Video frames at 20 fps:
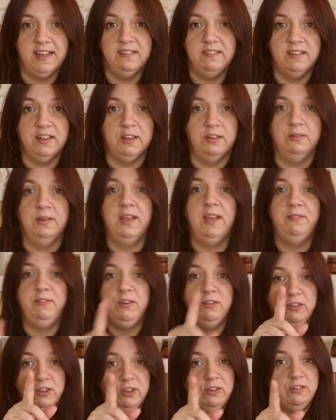So if
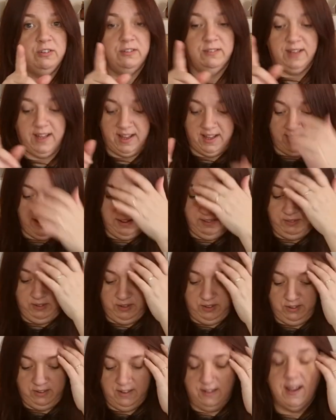you do that, if you
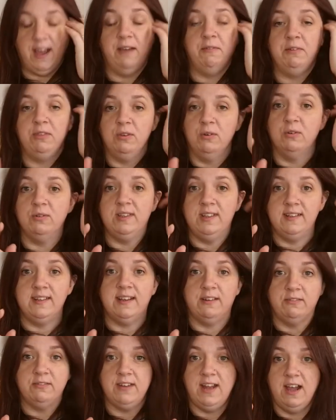do that with your tea
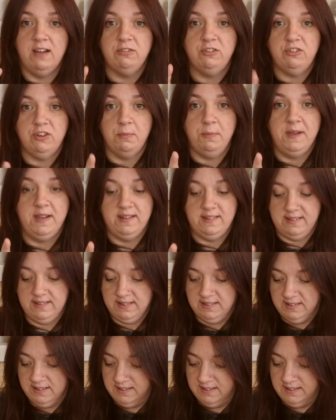towels now, stop it.